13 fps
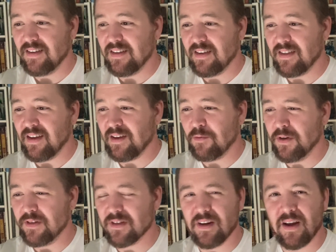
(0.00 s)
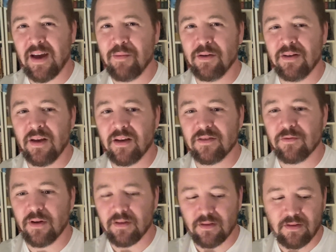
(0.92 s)
you think, what is going to happen next,
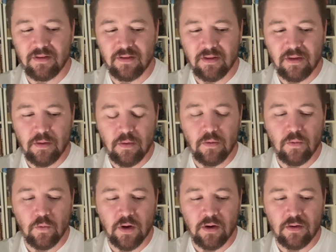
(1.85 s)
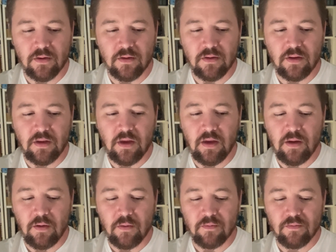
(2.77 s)
right? Well,
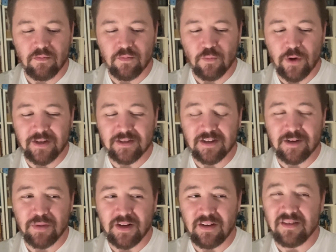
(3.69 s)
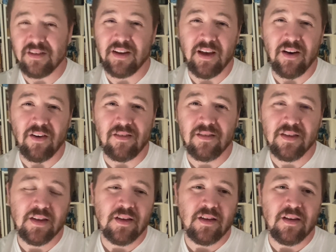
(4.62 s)
he wakes up and he's in hell.
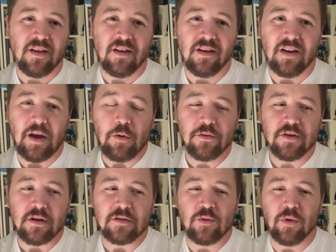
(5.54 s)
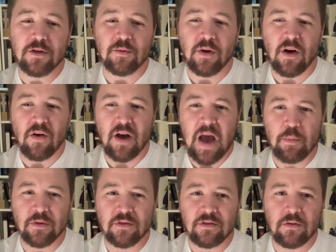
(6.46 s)
I won't talk too much about what
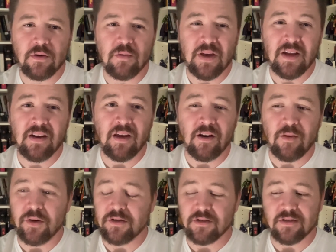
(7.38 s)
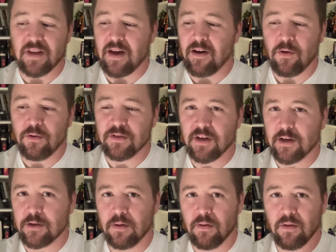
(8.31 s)
happens to him in hell, but just that whole
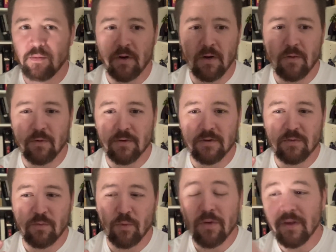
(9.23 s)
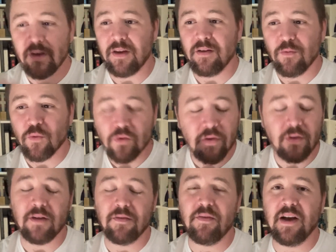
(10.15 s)
section of the book was really,
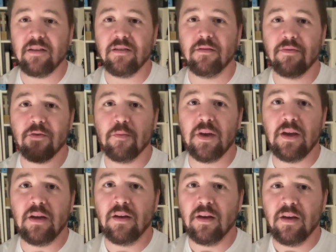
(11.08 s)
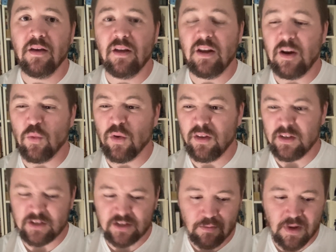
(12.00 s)
really effective for me. And it really
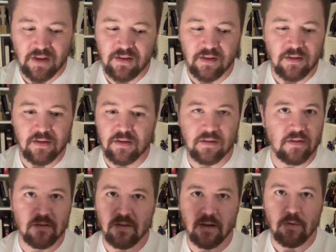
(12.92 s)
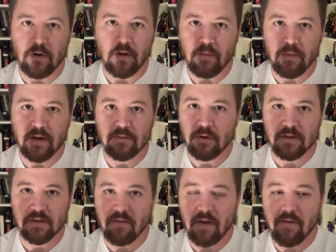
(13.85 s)
cemented that this is like one of the best
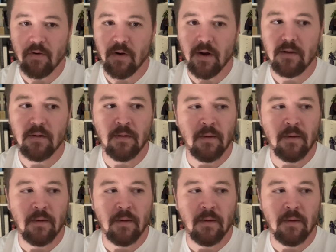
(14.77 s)
books I've ever read.